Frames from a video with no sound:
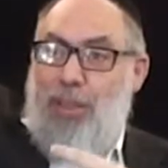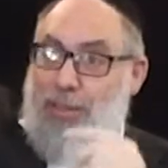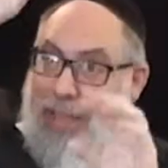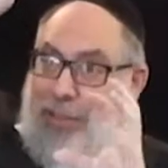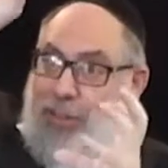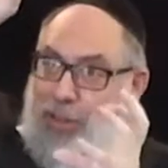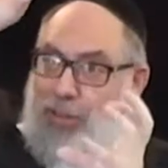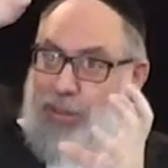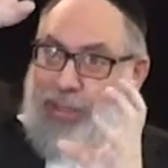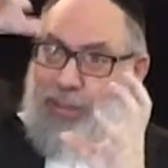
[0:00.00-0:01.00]
That's the
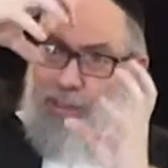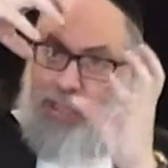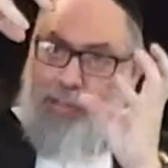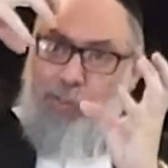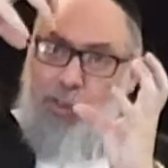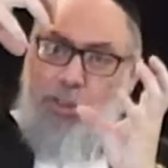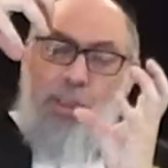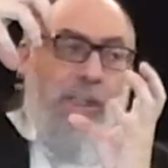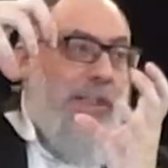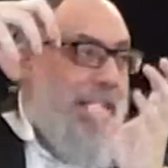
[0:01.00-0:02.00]
chefza.
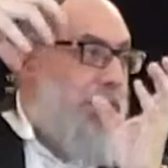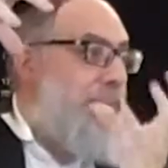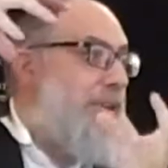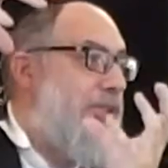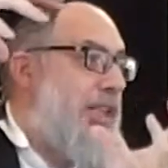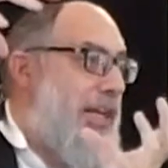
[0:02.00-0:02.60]
That's a mitzvah's